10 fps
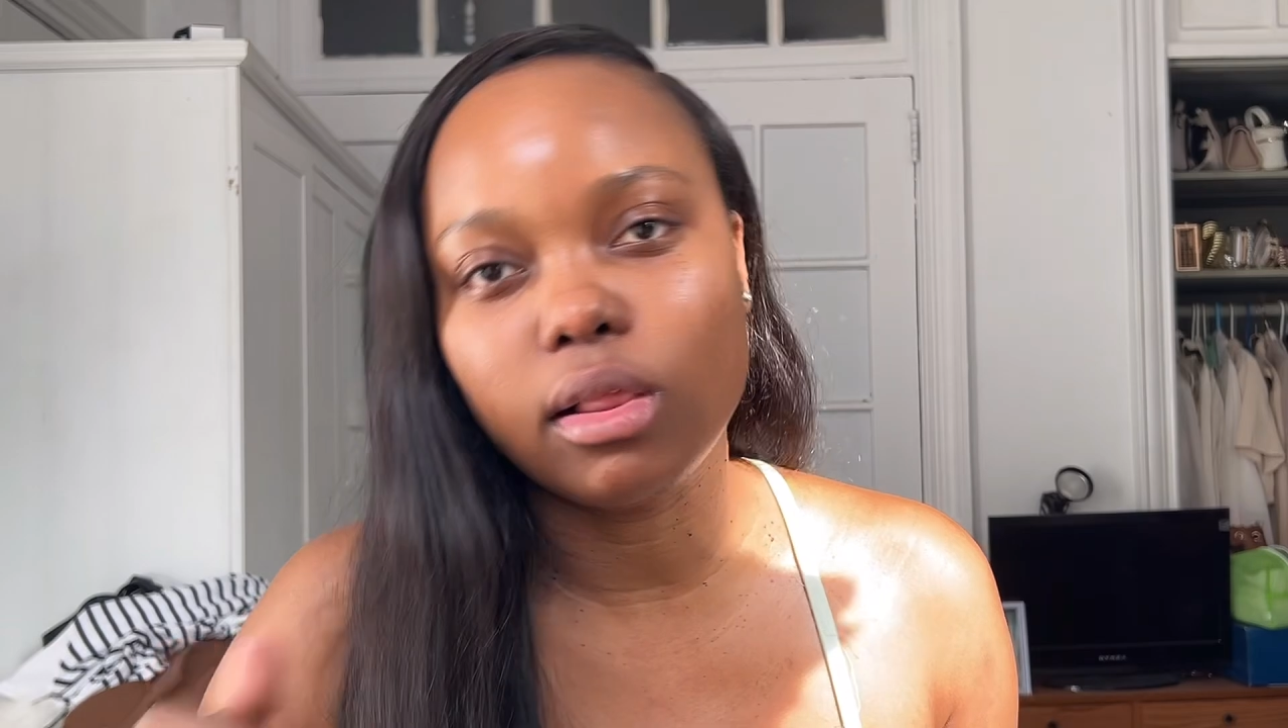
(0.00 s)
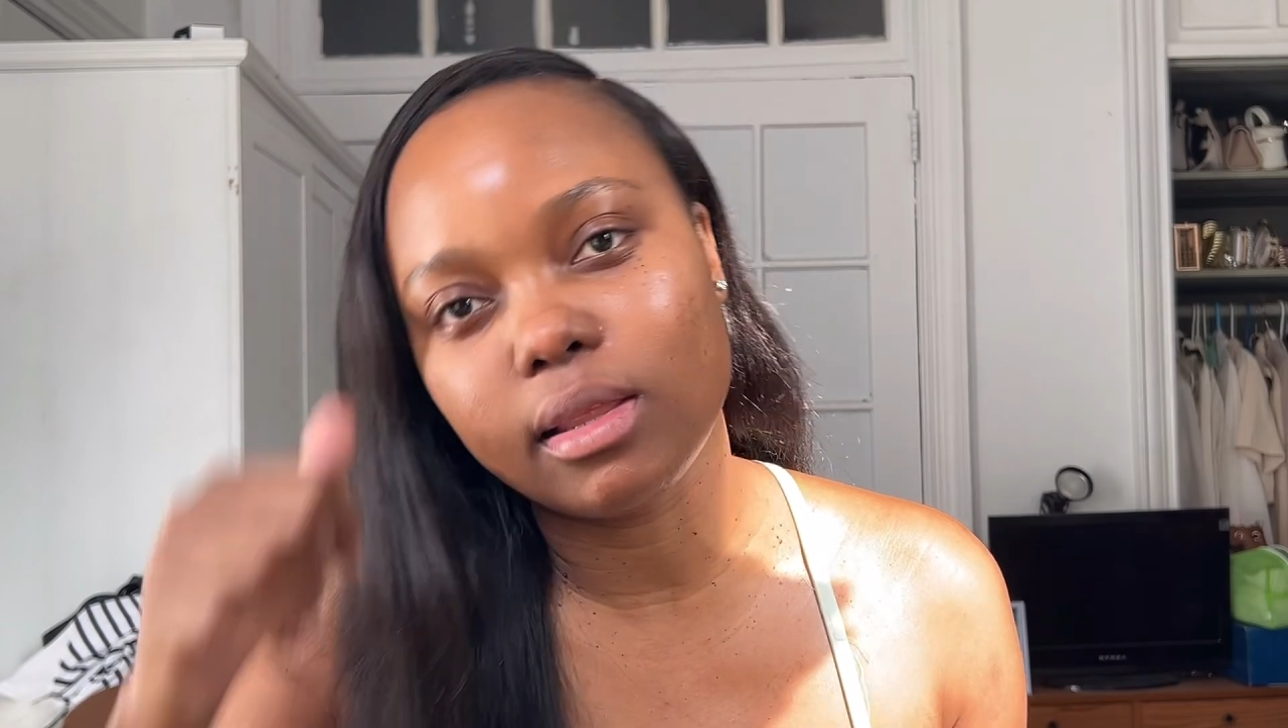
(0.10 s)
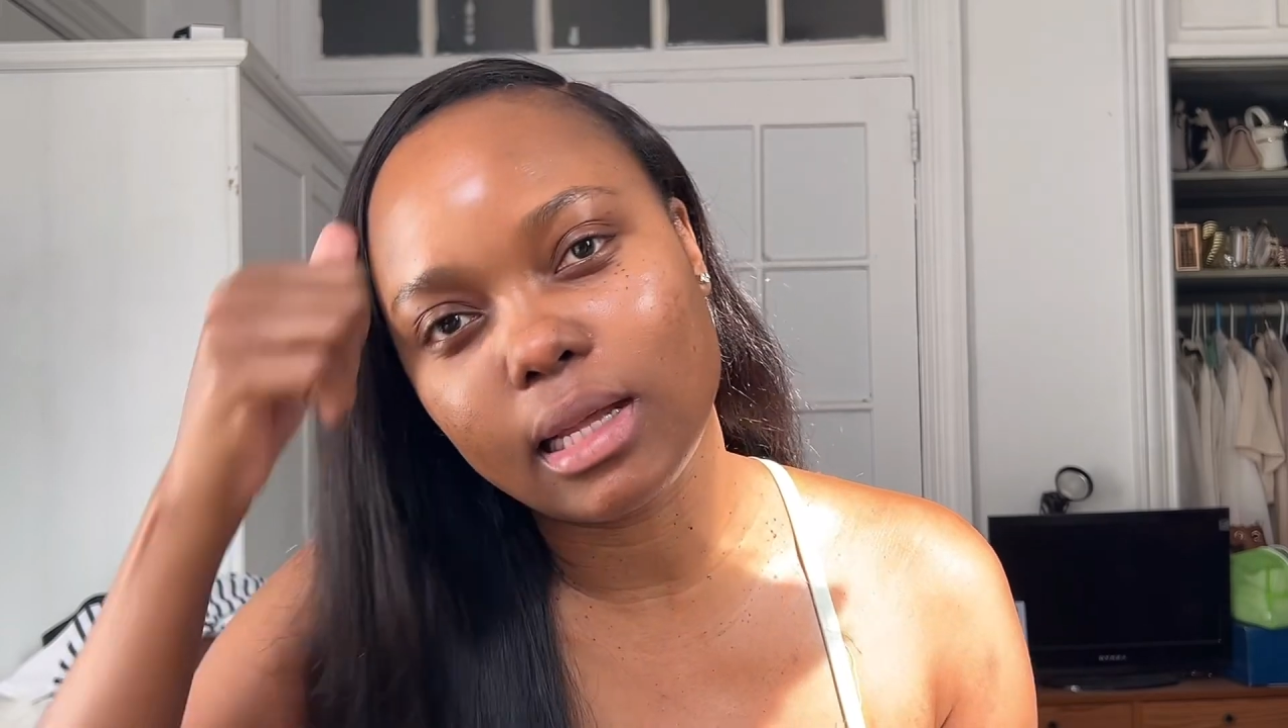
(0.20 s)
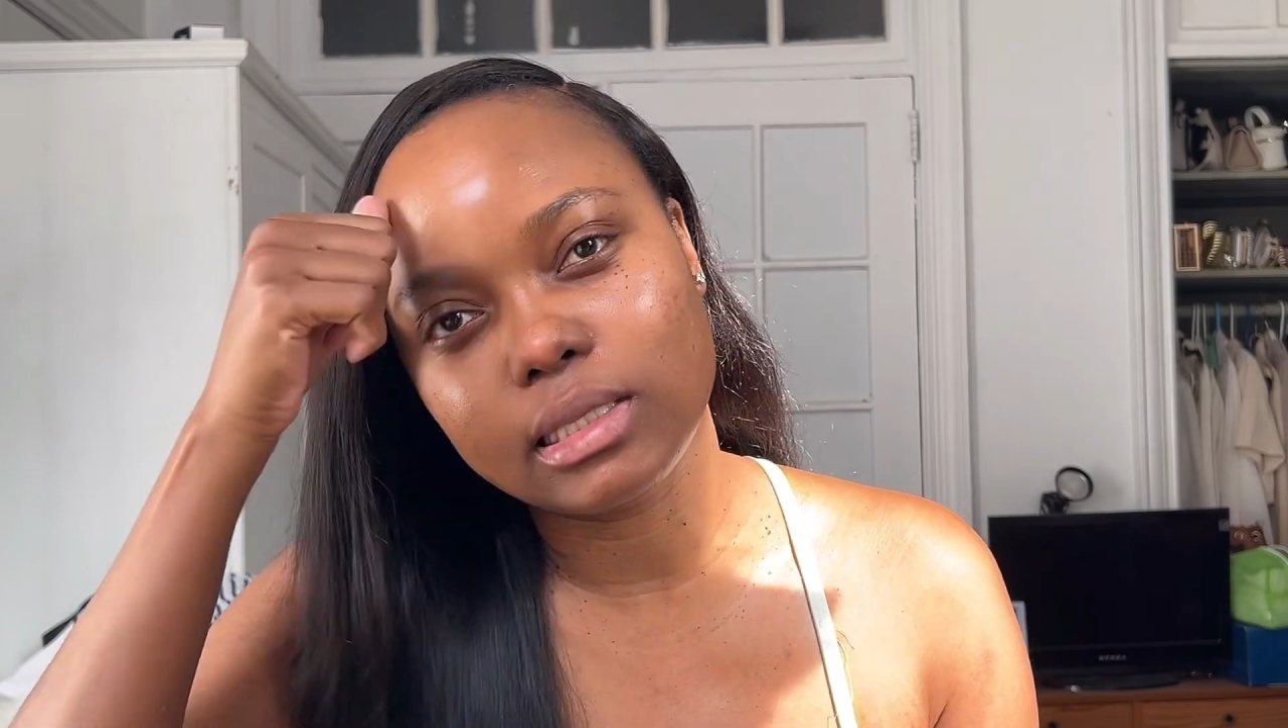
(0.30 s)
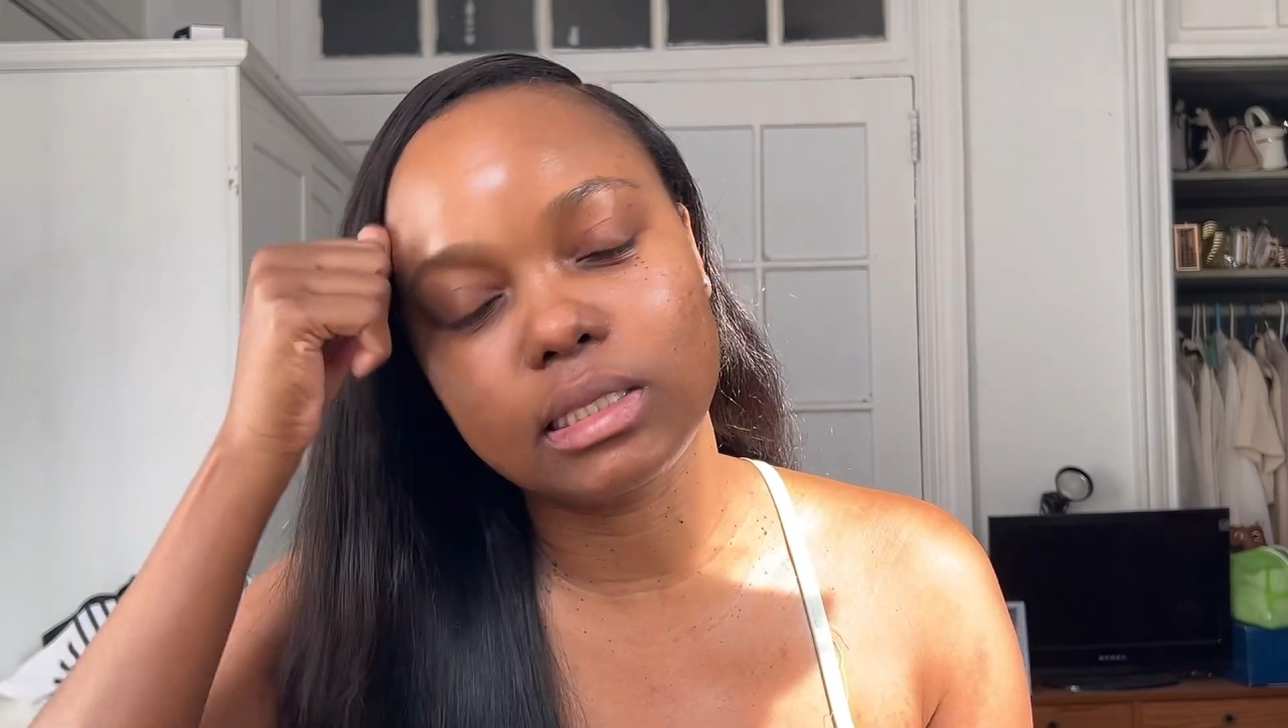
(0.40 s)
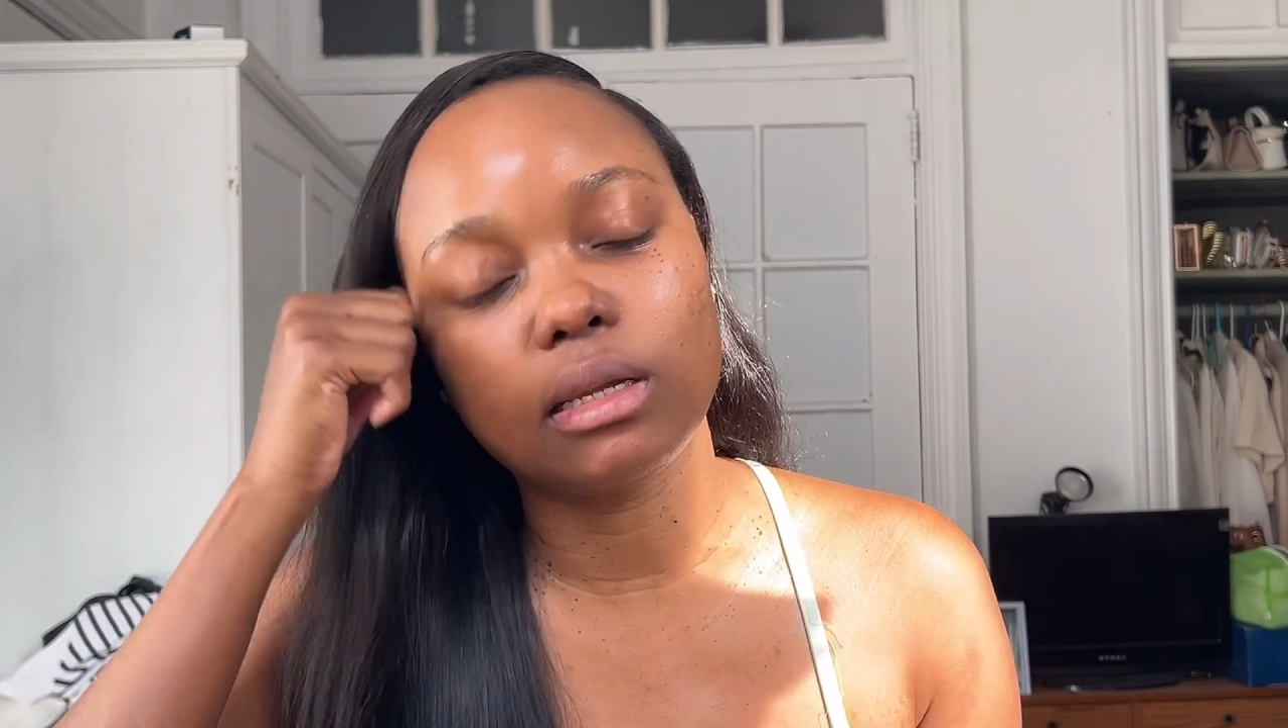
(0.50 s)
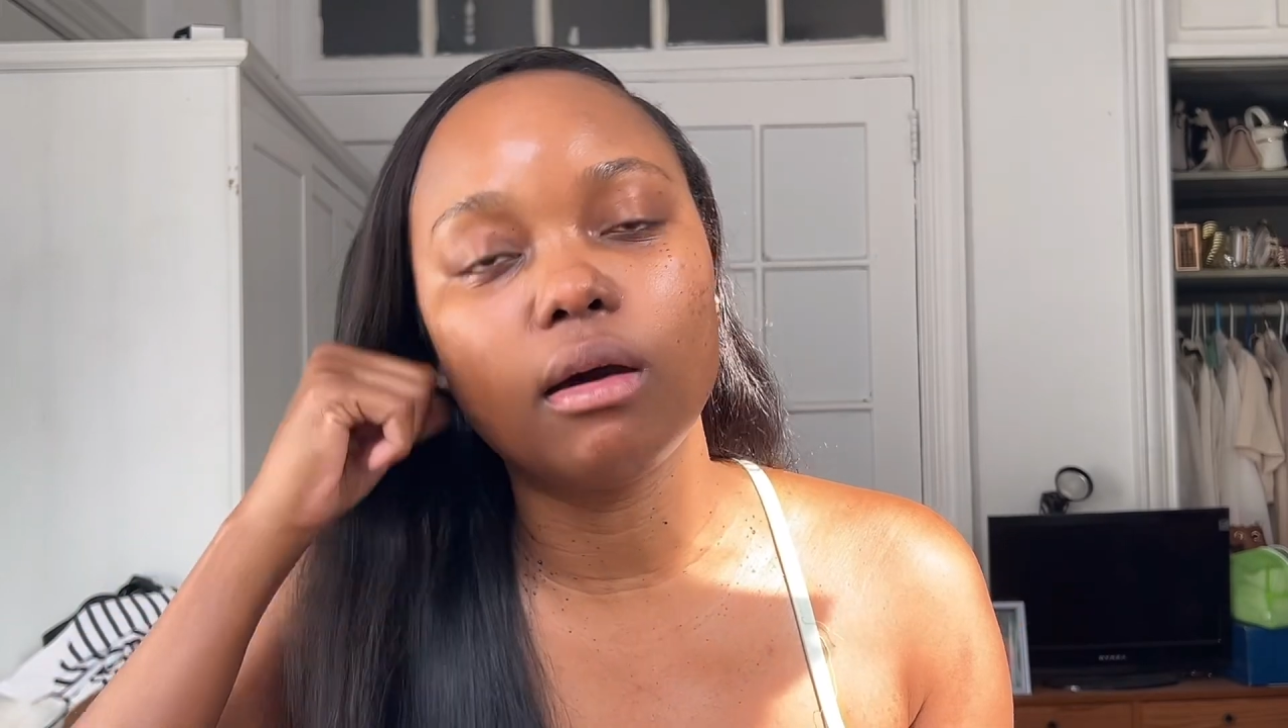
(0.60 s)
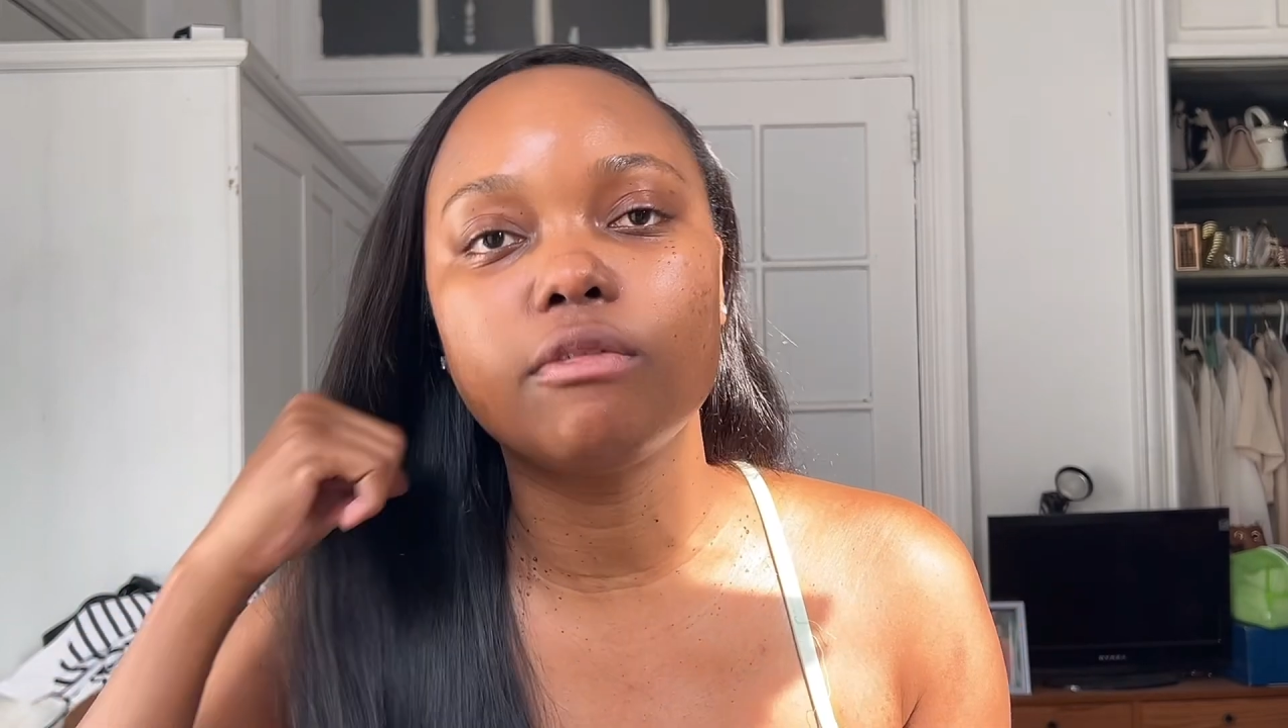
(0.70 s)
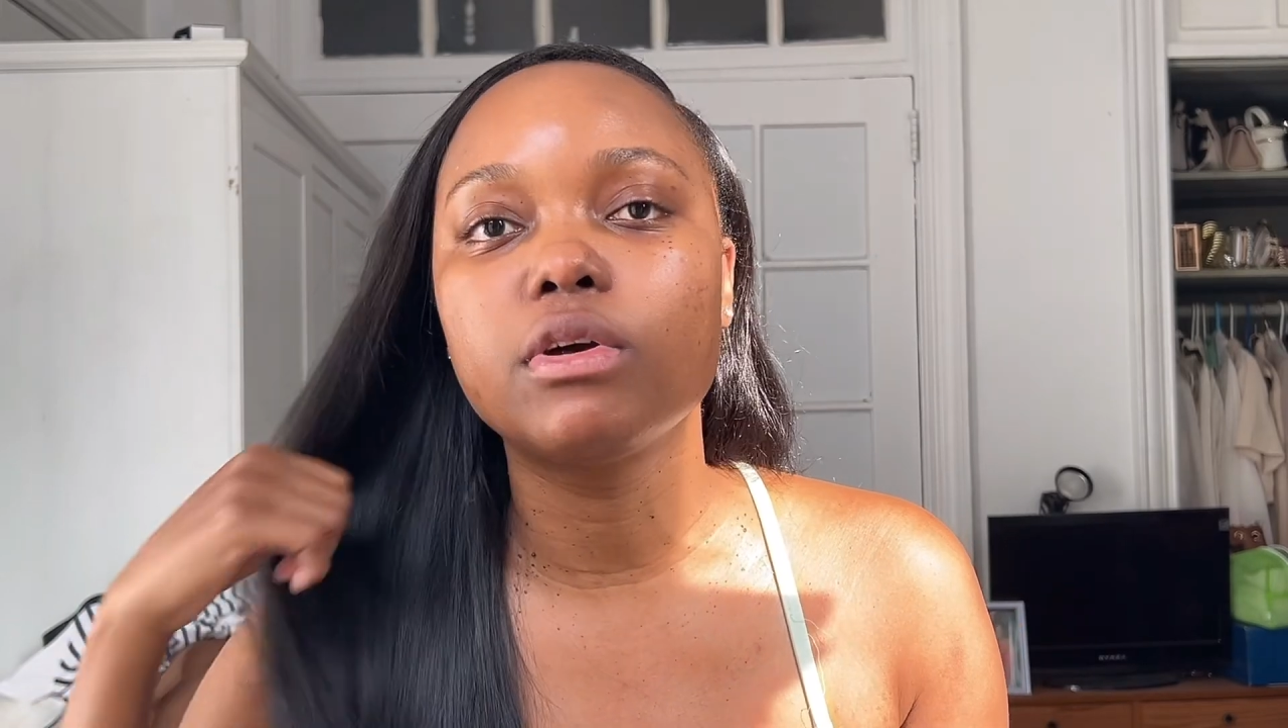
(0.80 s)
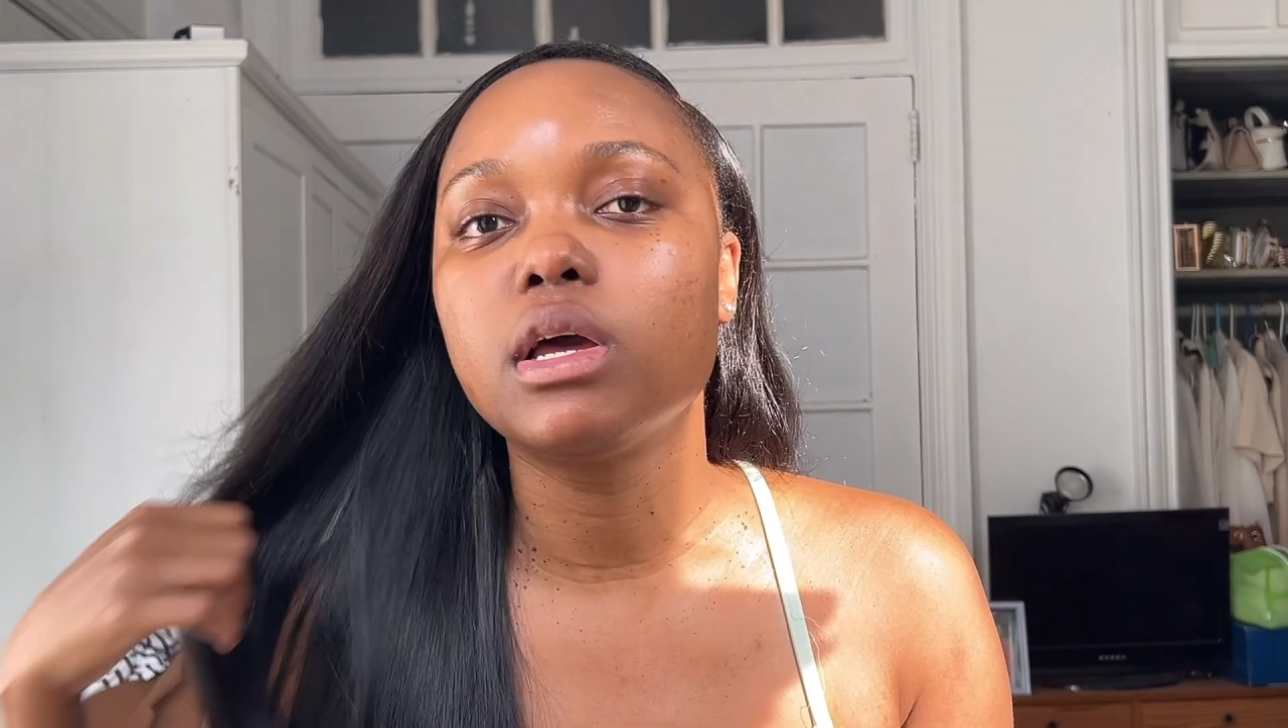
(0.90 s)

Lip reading: of that stuff.